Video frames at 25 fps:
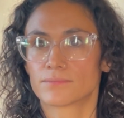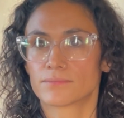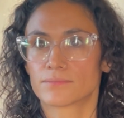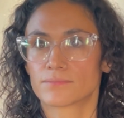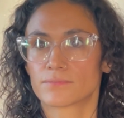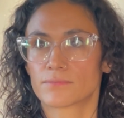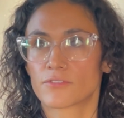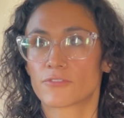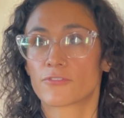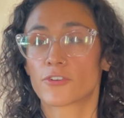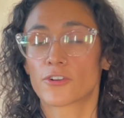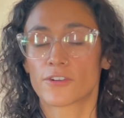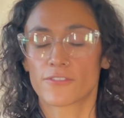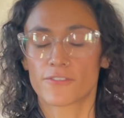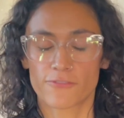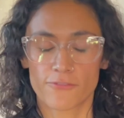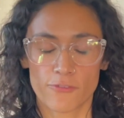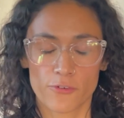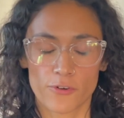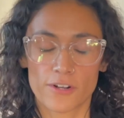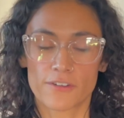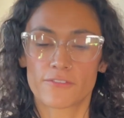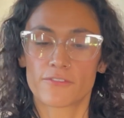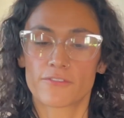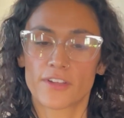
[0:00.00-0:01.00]

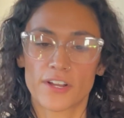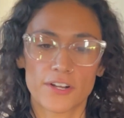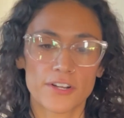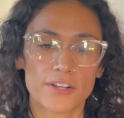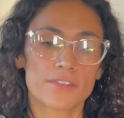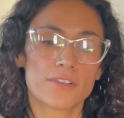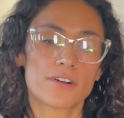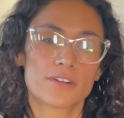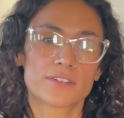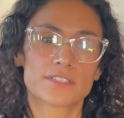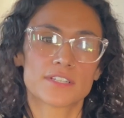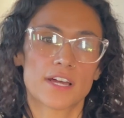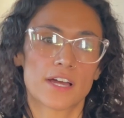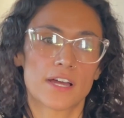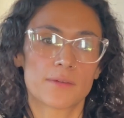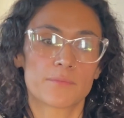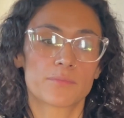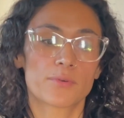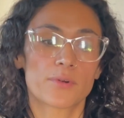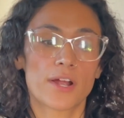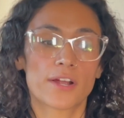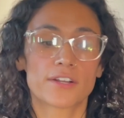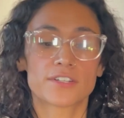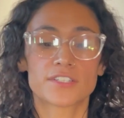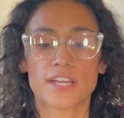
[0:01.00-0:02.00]
for a very long time,
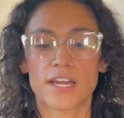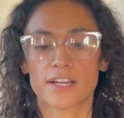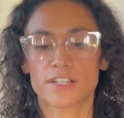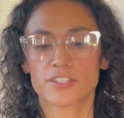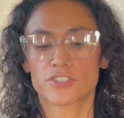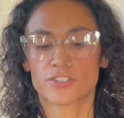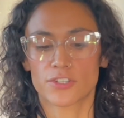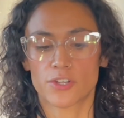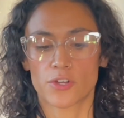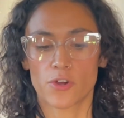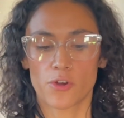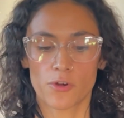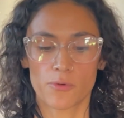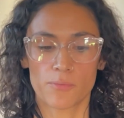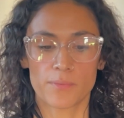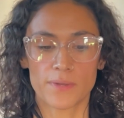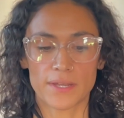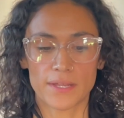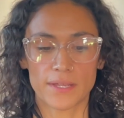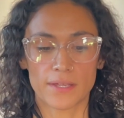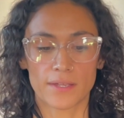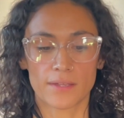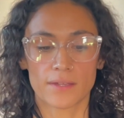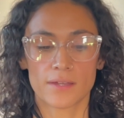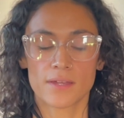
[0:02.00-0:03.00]
prior to actually
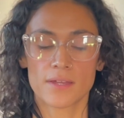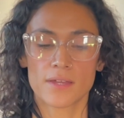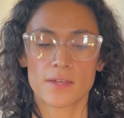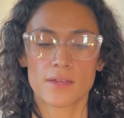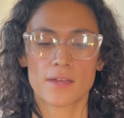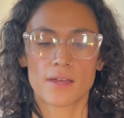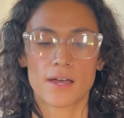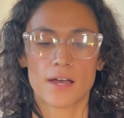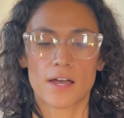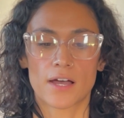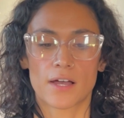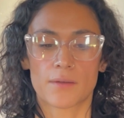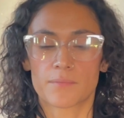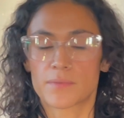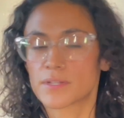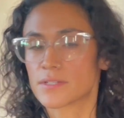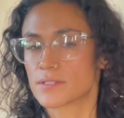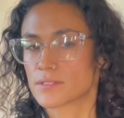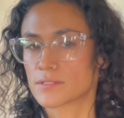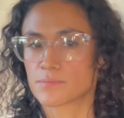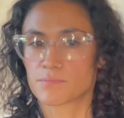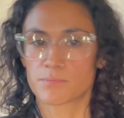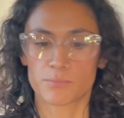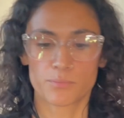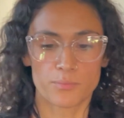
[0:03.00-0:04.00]
opening
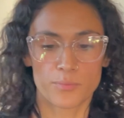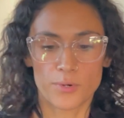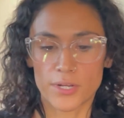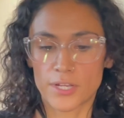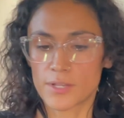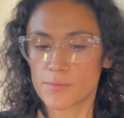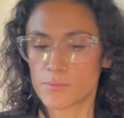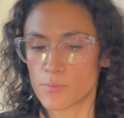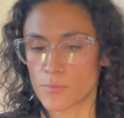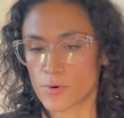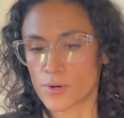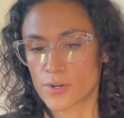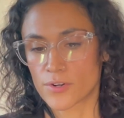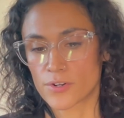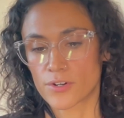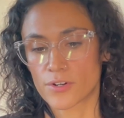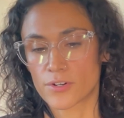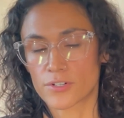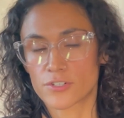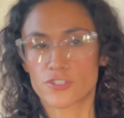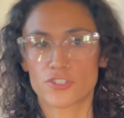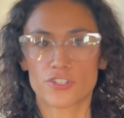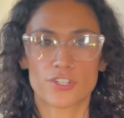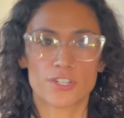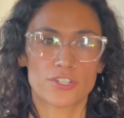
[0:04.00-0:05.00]
his brick and mortar
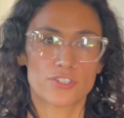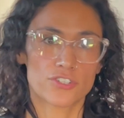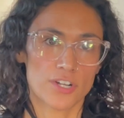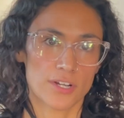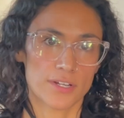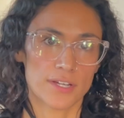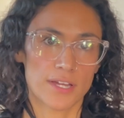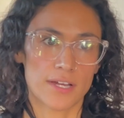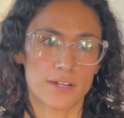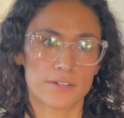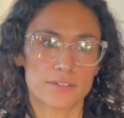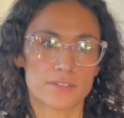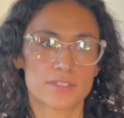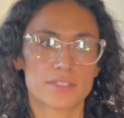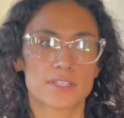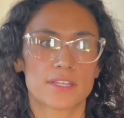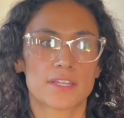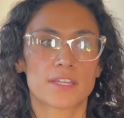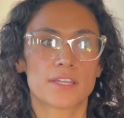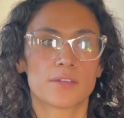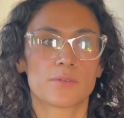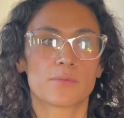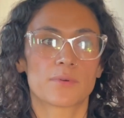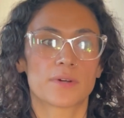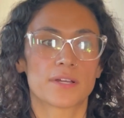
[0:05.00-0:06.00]
Treaty Truck House,
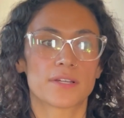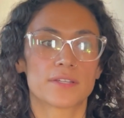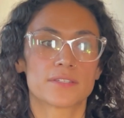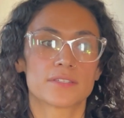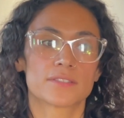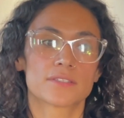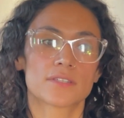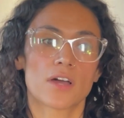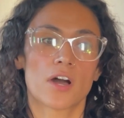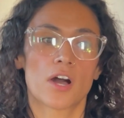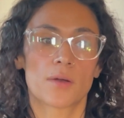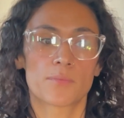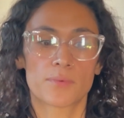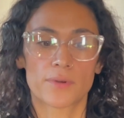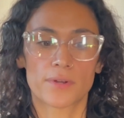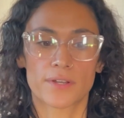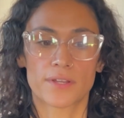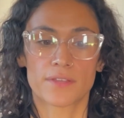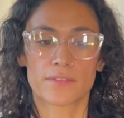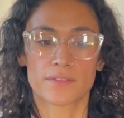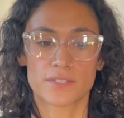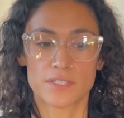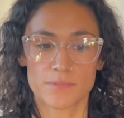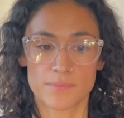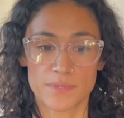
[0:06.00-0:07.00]
he was
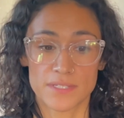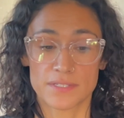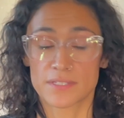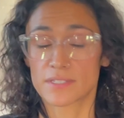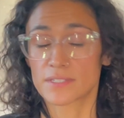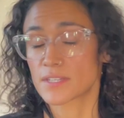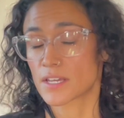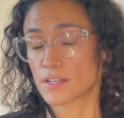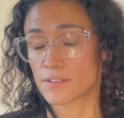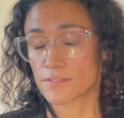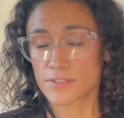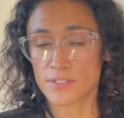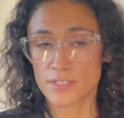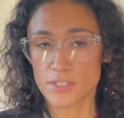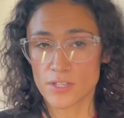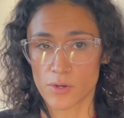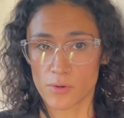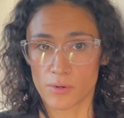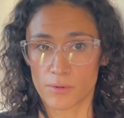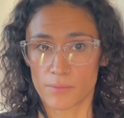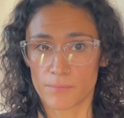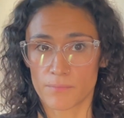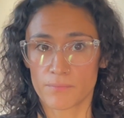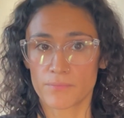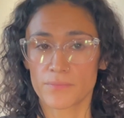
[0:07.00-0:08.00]
operating this business out of his
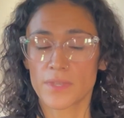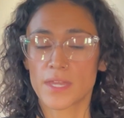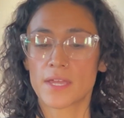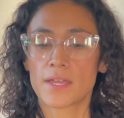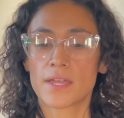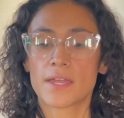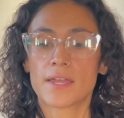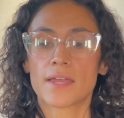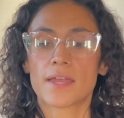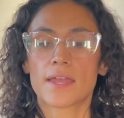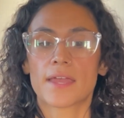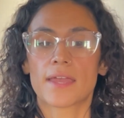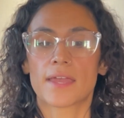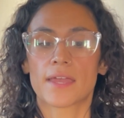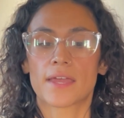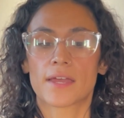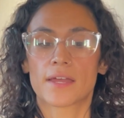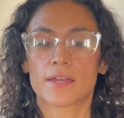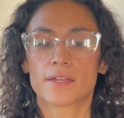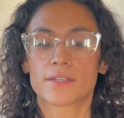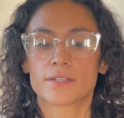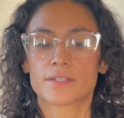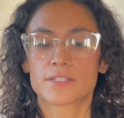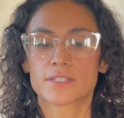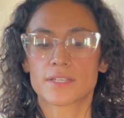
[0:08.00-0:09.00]
home.
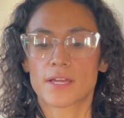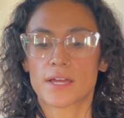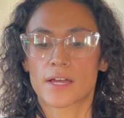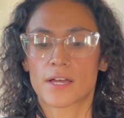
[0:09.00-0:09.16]
And